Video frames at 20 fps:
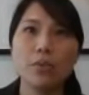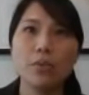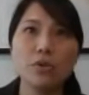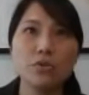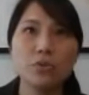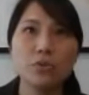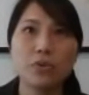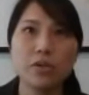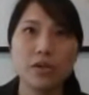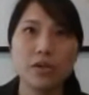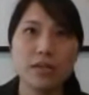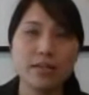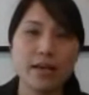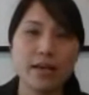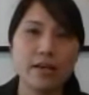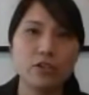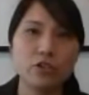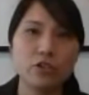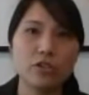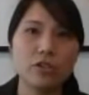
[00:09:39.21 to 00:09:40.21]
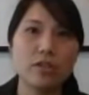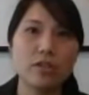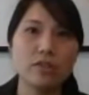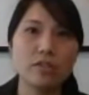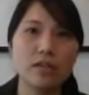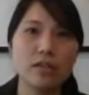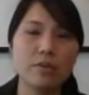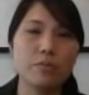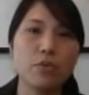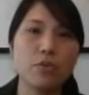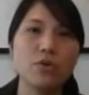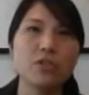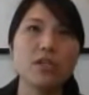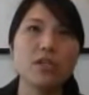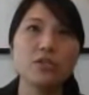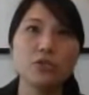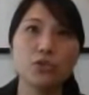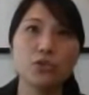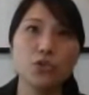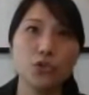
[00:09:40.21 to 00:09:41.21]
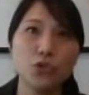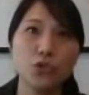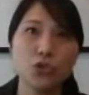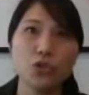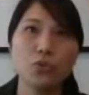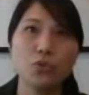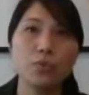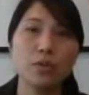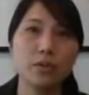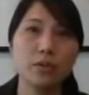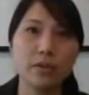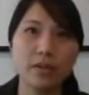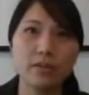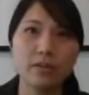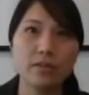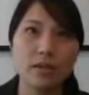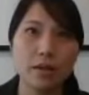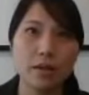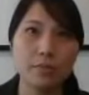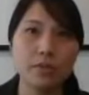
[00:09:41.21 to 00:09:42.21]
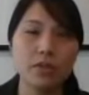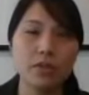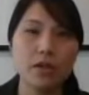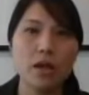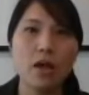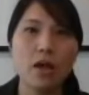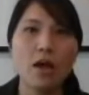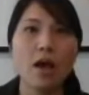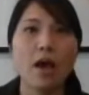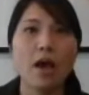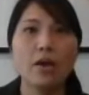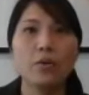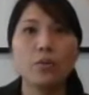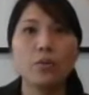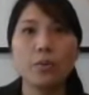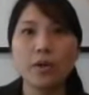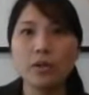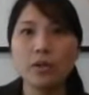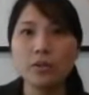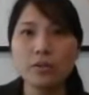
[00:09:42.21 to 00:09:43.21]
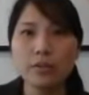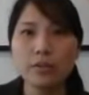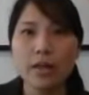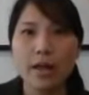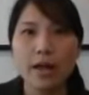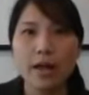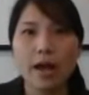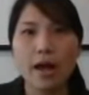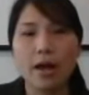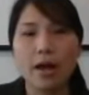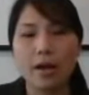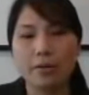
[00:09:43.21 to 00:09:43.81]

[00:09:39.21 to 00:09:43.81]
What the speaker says: Most organisations and most institutions will accept a will